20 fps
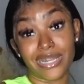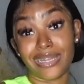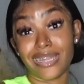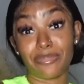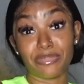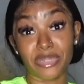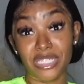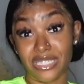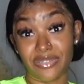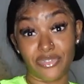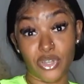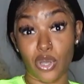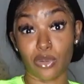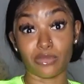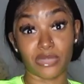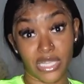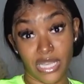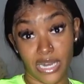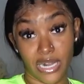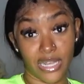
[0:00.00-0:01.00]
them not even come
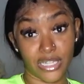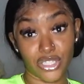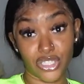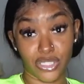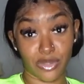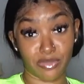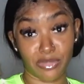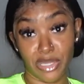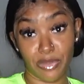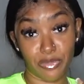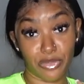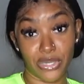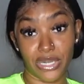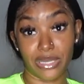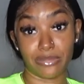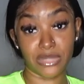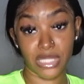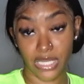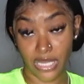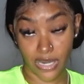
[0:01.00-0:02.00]
together just me put
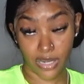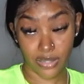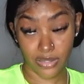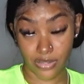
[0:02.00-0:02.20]
them together